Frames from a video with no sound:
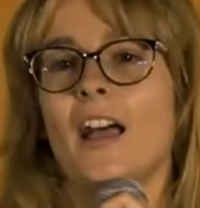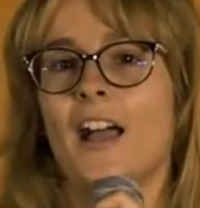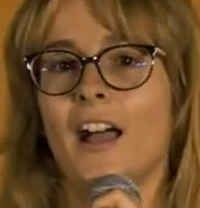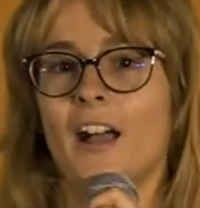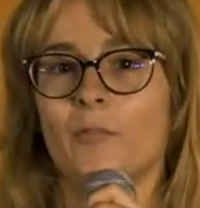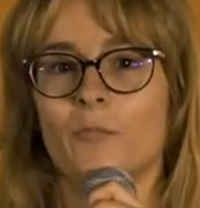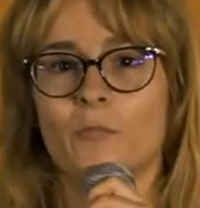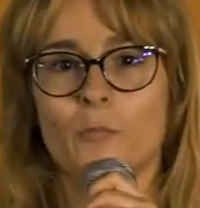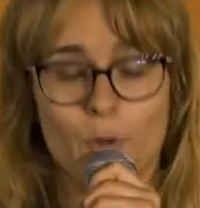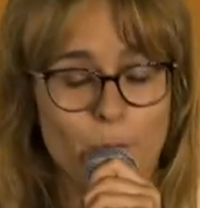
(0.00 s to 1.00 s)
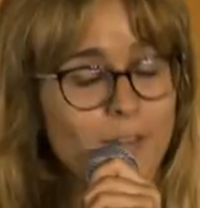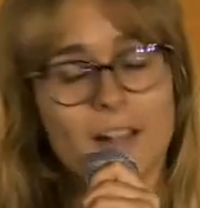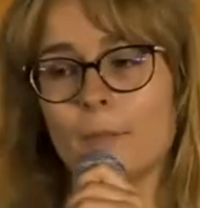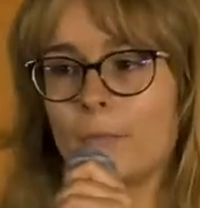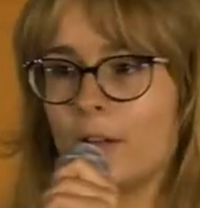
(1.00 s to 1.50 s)
when we
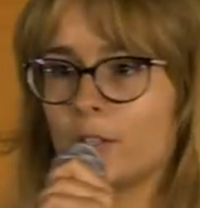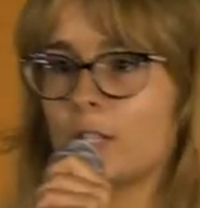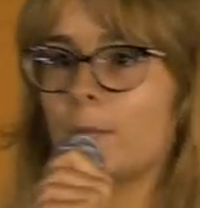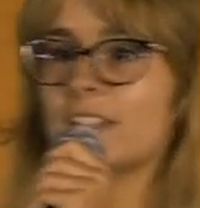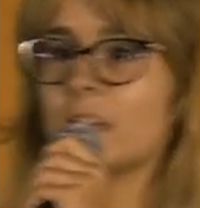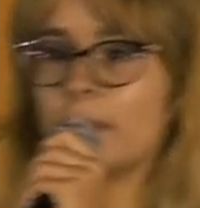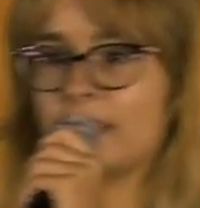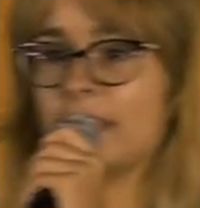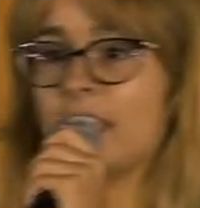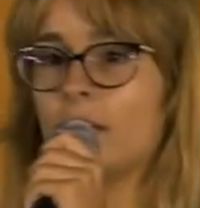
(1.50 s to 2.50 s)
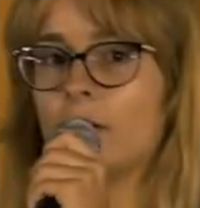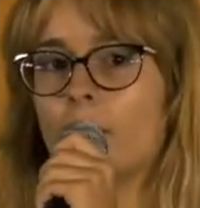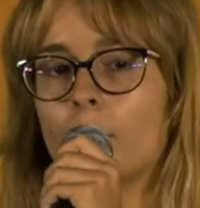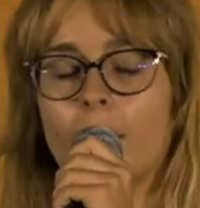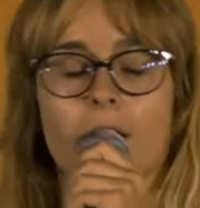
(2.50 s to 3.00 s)
talk about universal basic
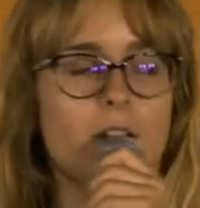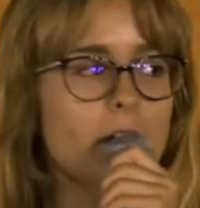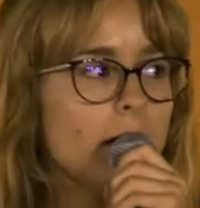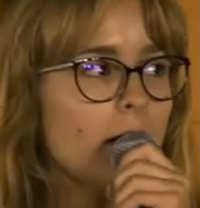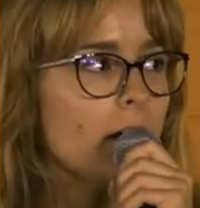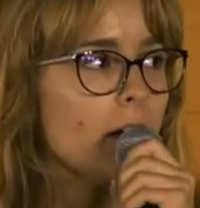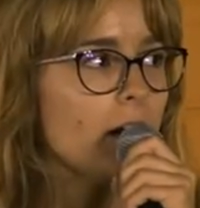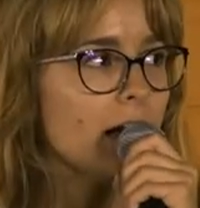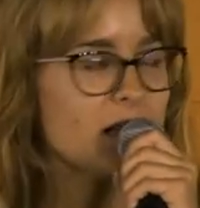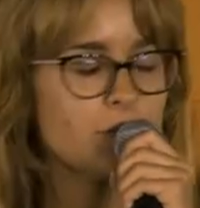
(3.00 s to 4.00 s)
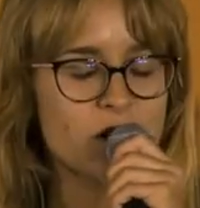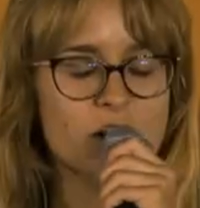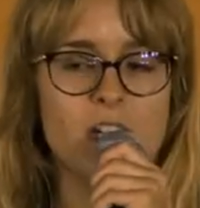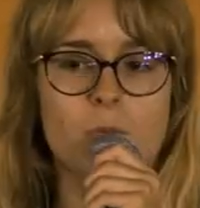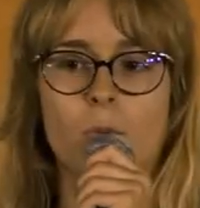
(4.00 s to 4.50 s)
income, and
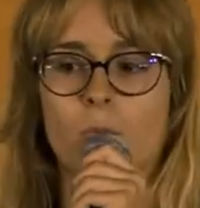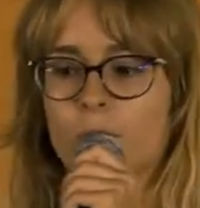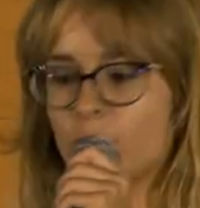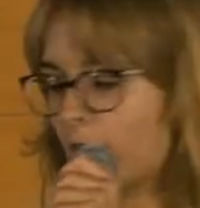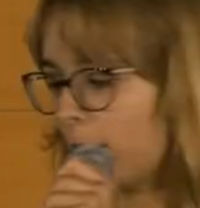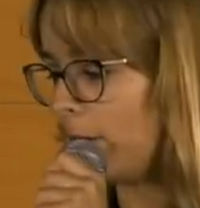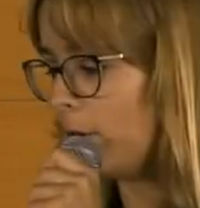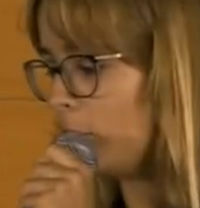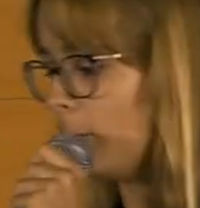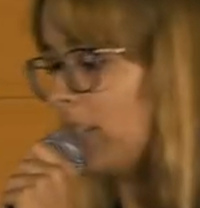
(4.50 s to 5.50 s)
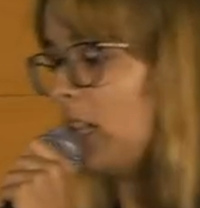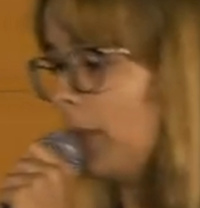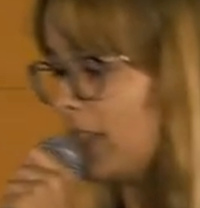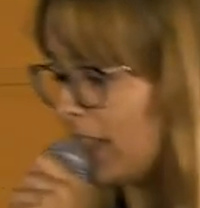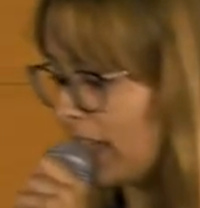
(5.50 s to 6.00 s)
especially when we talk about universal
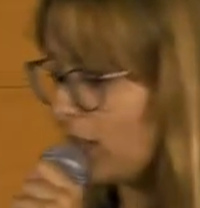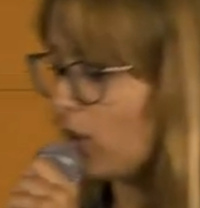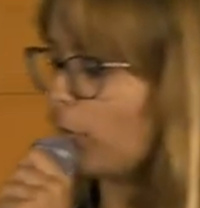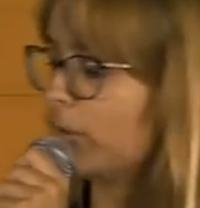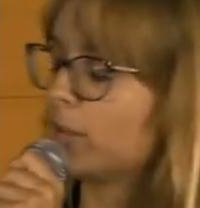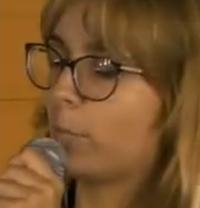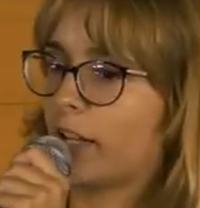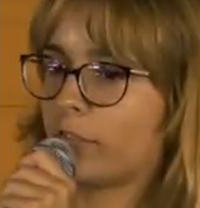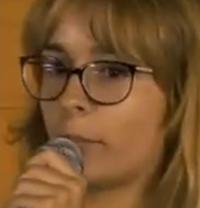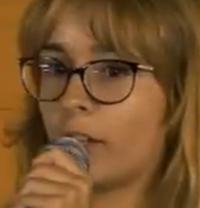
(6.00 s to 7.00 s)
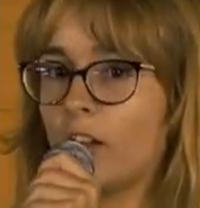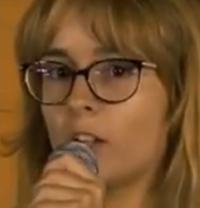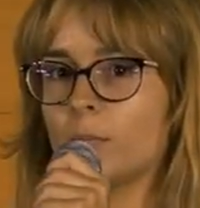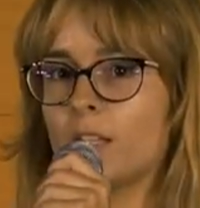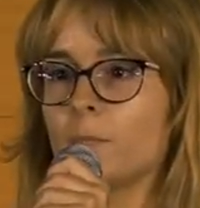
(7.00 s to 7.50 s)
basic income in the platform
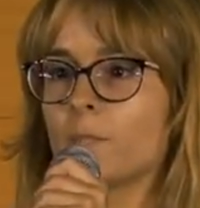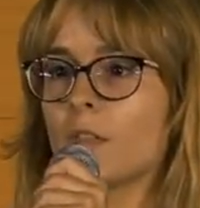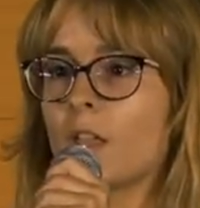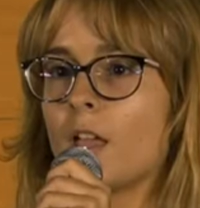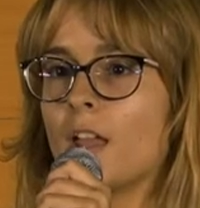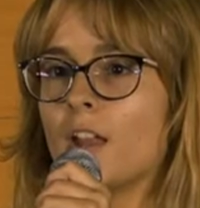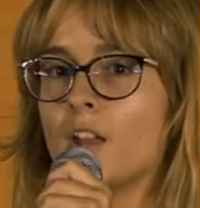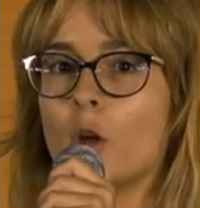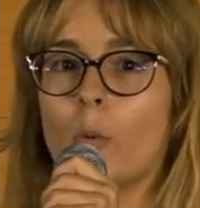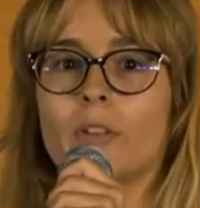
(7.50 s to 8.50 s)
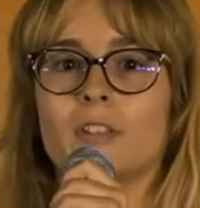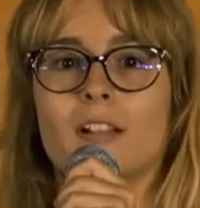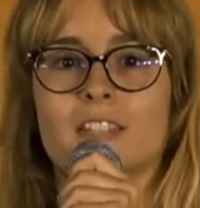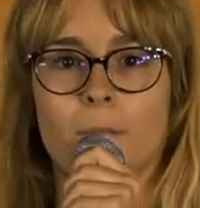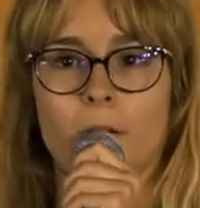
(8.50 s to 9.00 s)
economy, no one
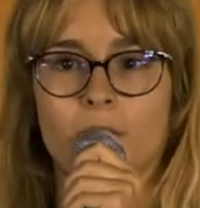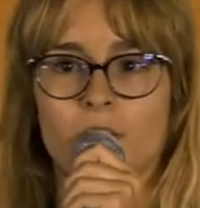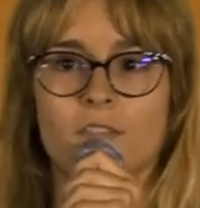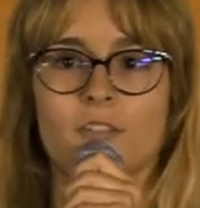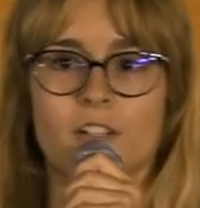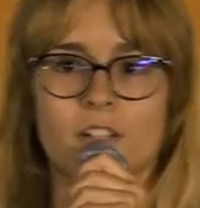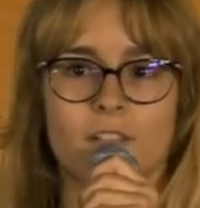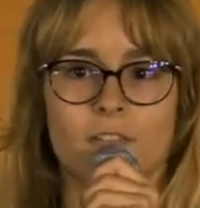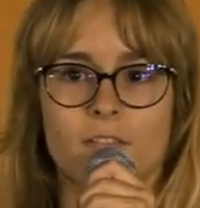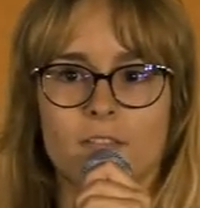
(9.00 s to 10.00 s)
talks about the different